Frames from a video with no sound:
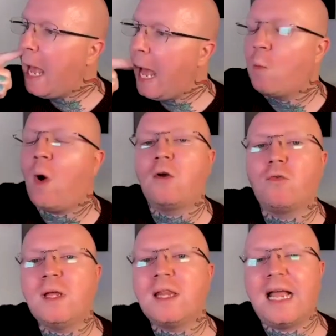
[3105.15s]
And what I
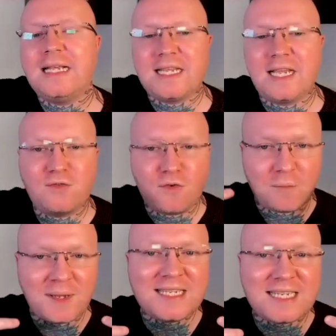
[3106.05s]
realised is, for
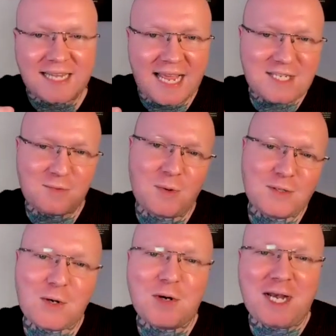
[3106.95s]
me, is a lesson when we're
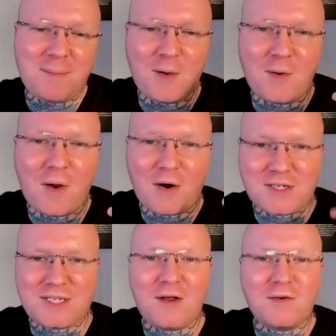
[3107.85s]
talking about
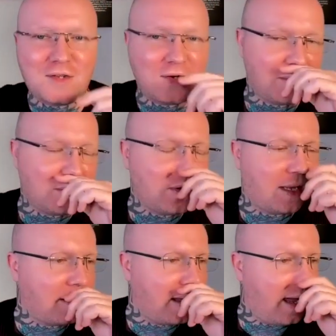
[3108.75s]
ourselves and
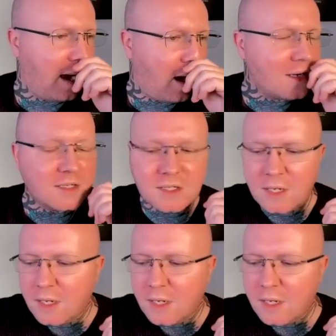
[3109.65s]
looking at us,